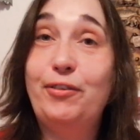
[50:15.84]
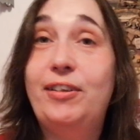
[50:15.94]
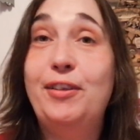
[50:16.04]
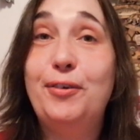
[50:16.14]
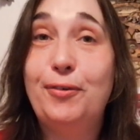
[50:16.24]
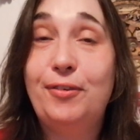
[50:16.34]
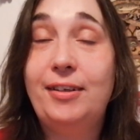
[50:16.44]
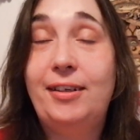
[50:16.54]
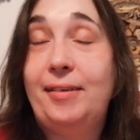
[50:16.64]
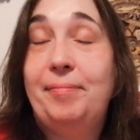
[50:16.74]
I just need to go
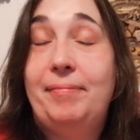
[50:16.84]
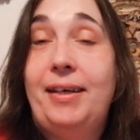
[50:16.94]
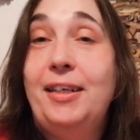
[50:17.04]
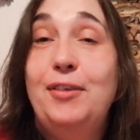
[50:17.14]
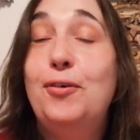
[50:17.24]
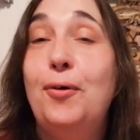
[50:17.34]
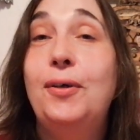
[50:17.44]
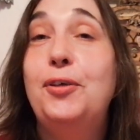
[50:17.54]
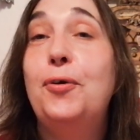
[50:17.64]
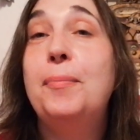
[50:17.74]
stitching. I need to go
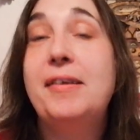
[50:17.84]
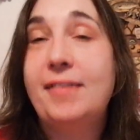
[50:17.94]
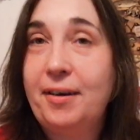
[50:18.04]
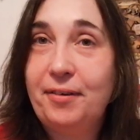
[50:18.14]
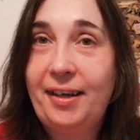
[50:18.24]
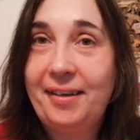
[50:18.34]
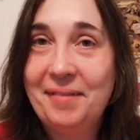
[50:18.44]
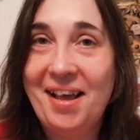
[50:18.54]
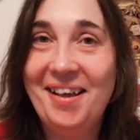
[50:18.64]
enjoy my Saturday.